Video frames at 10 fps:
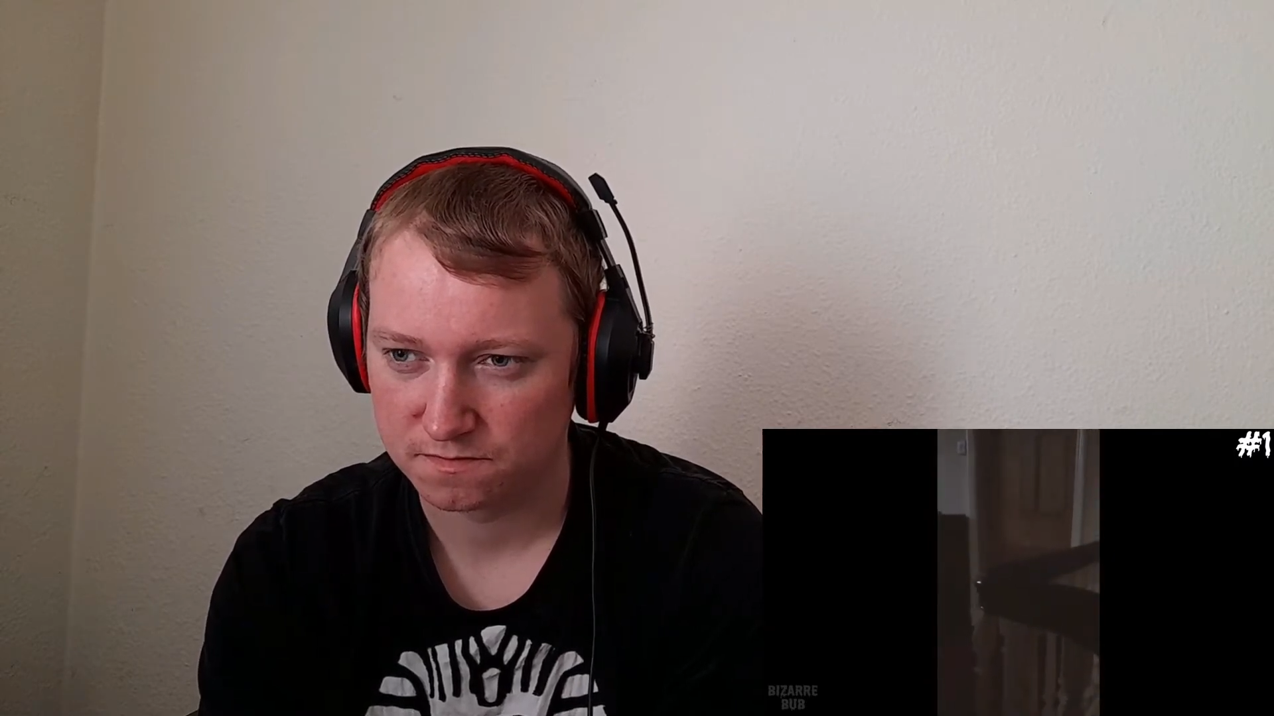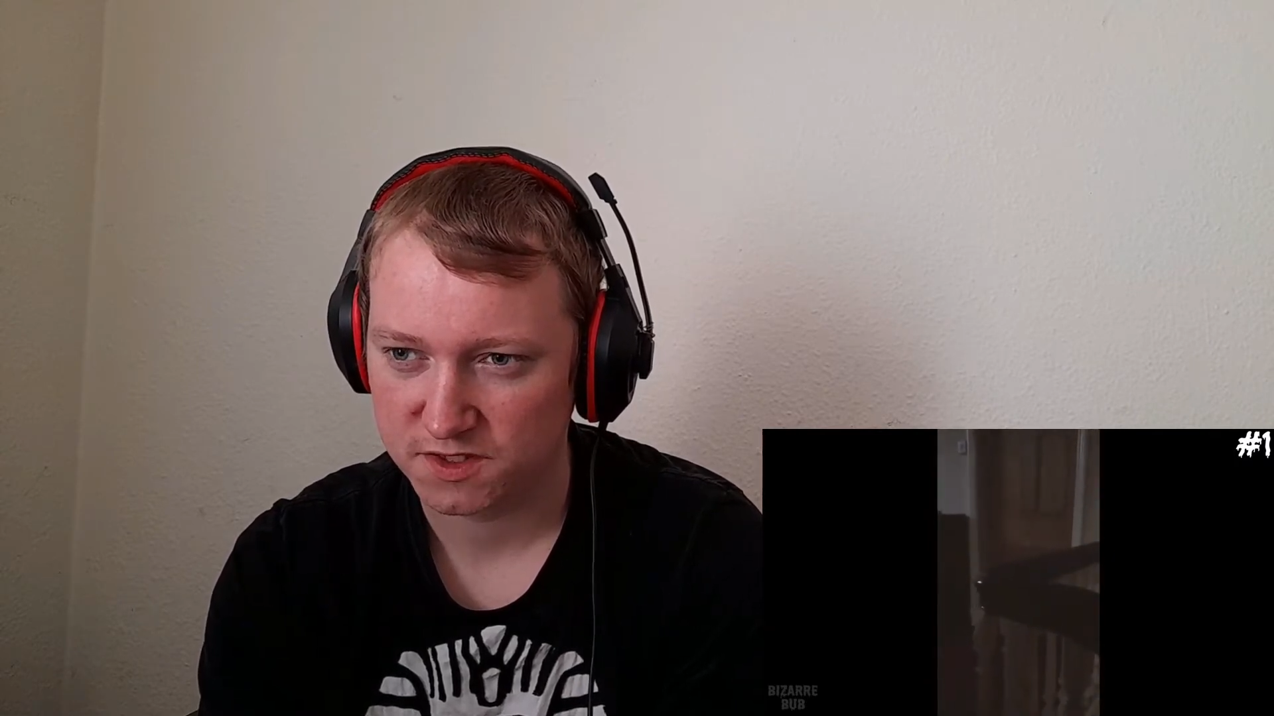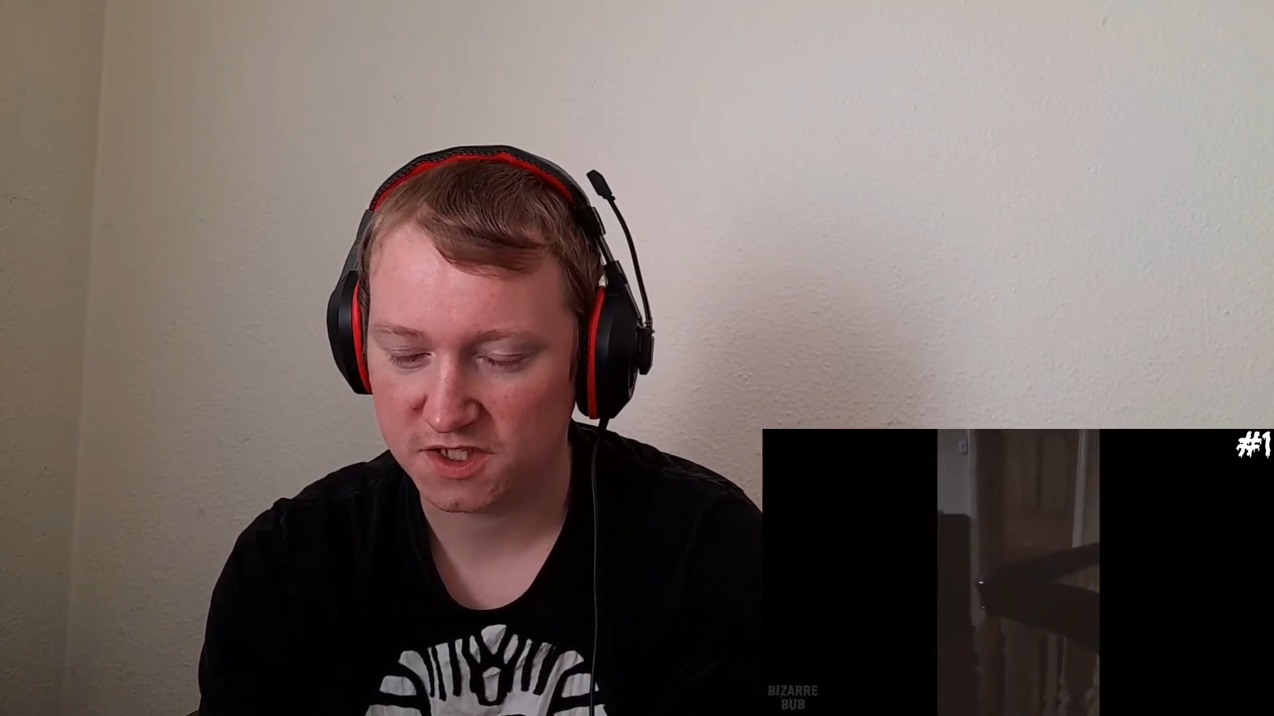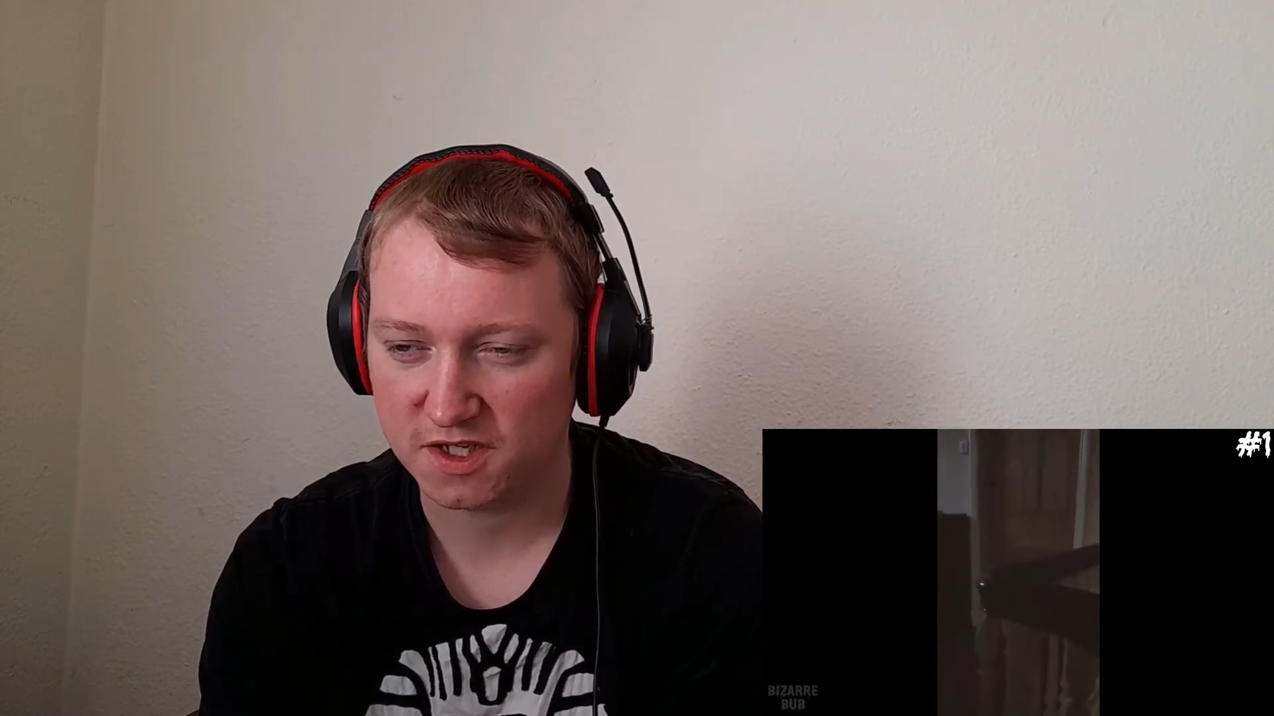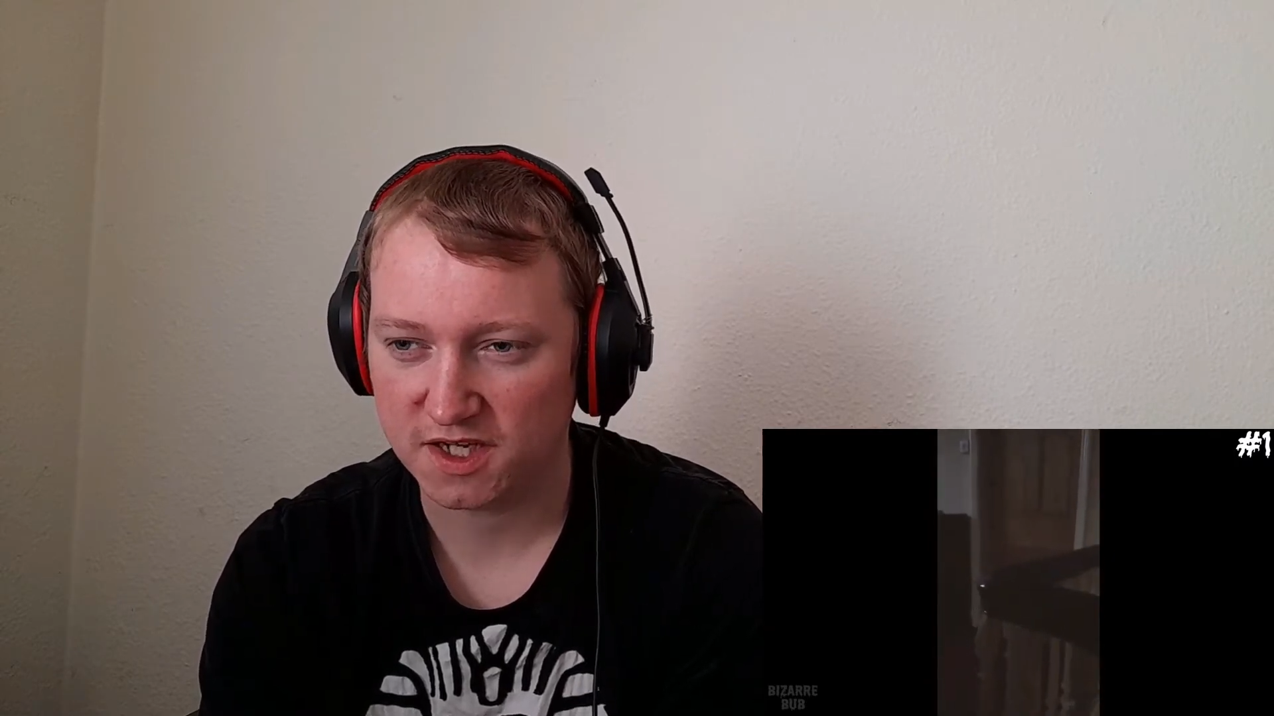
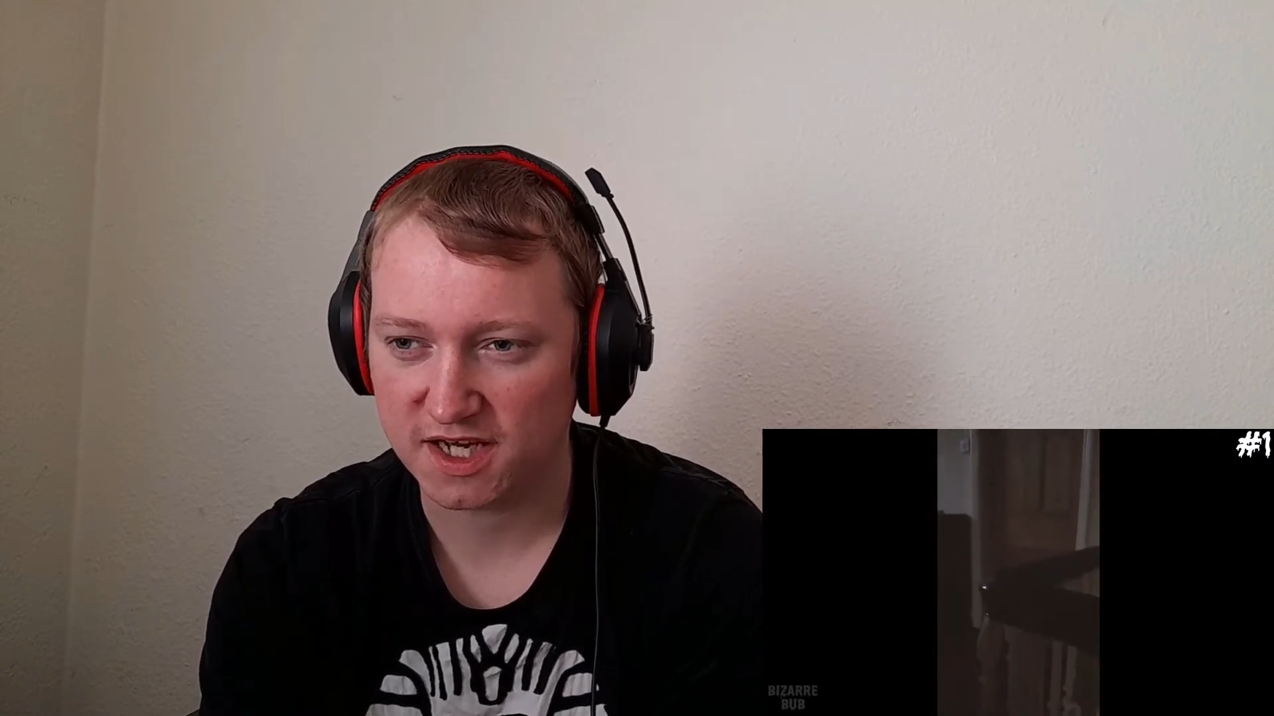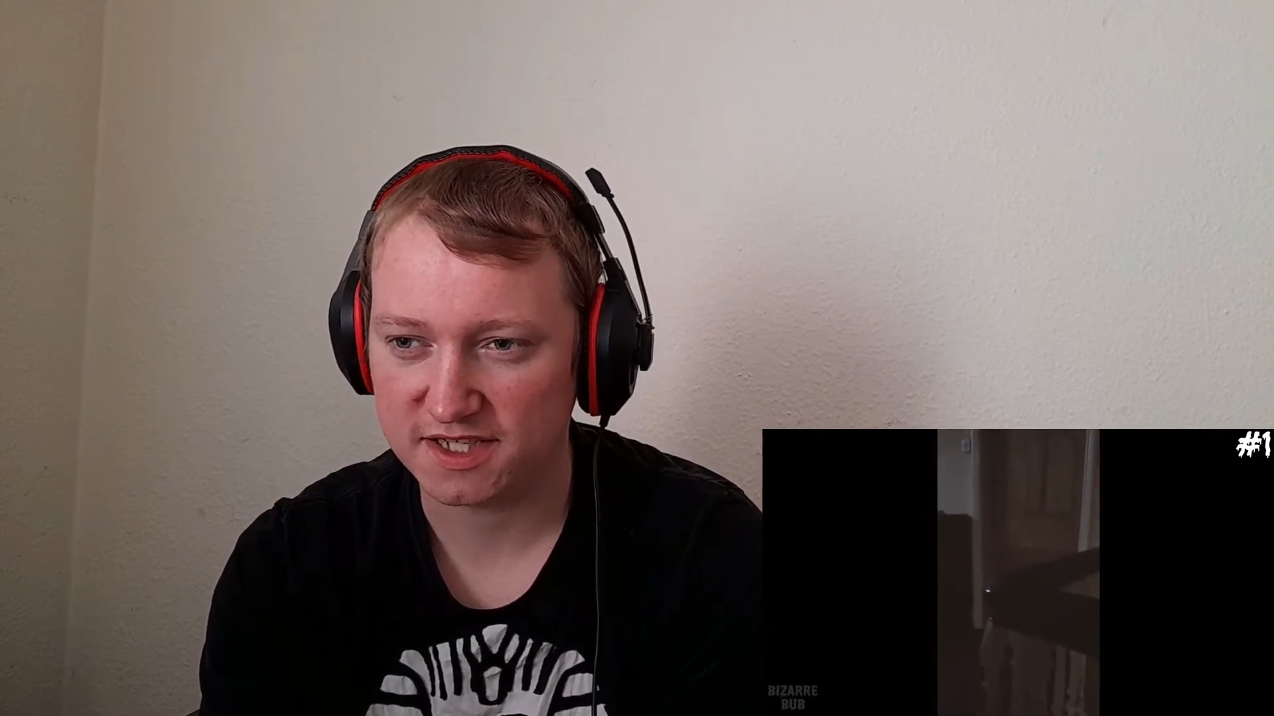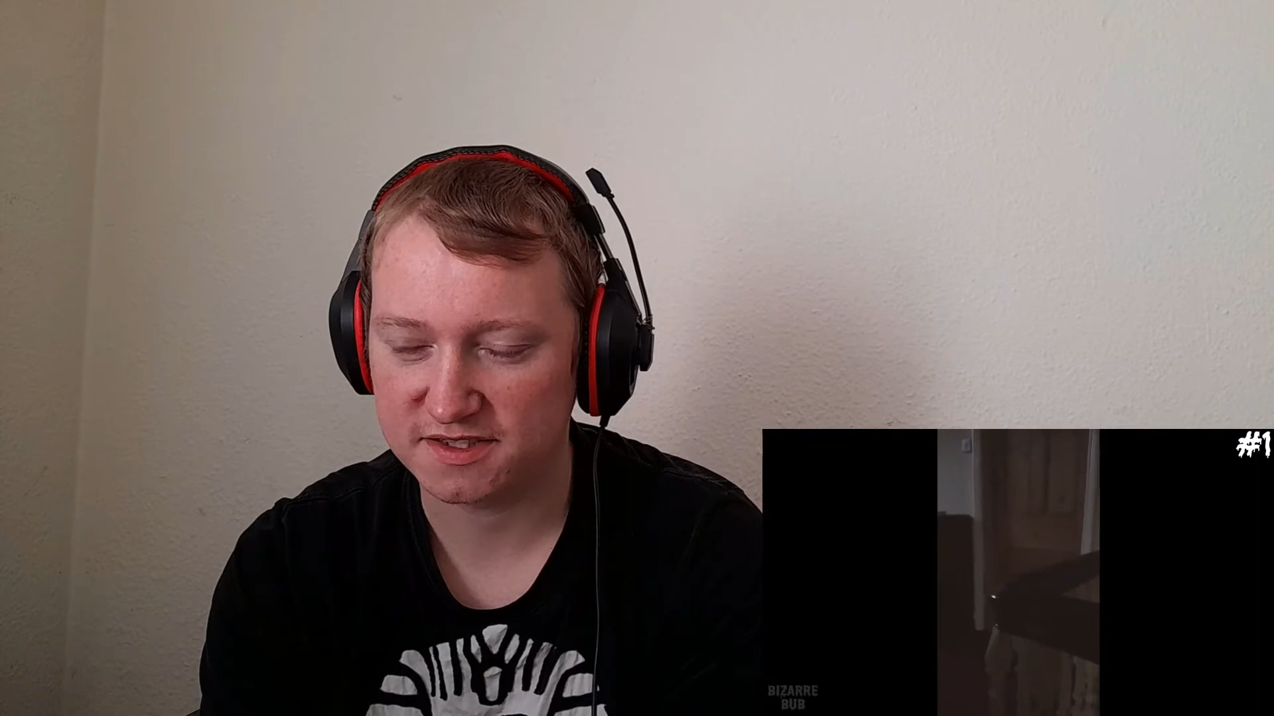Is he gonna catch